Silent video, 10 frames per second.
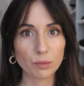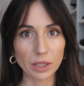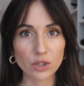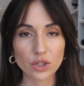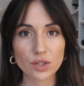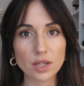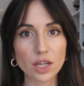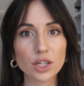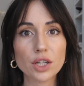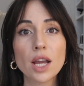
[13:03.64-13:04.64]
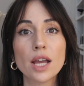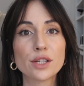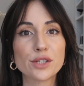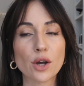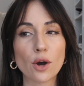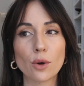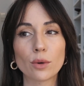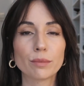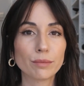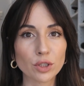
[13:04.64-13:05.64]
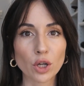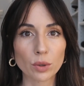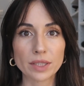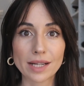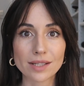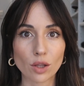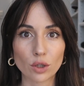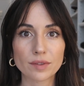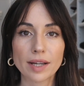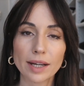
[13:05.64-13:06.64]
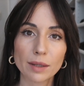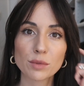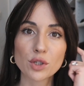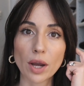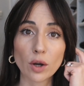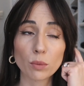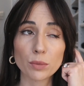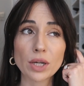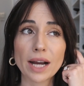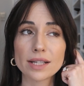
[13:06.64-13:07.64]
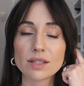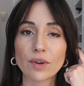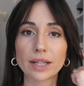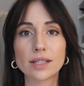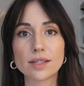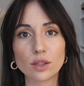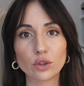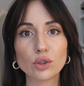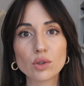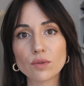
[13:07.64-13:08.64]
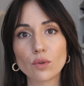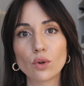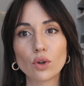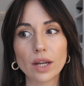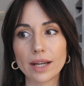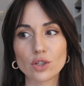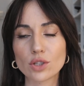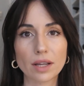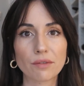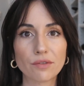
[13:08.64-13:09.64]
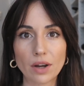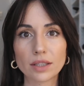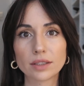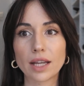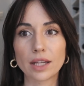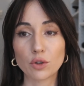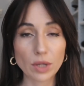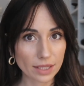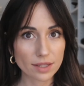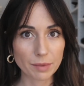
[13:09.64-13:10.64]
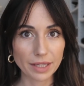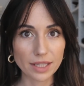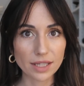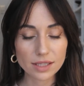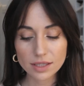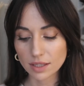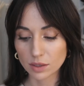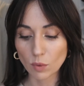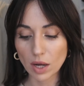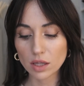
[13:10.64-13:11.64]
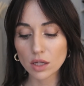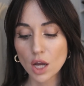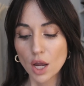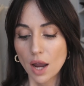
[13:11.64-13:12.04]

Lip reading: of pictures here. So, you know, it takes a lot of time. So I hope you guys find it still useful and just like fun and you get some ideas as well.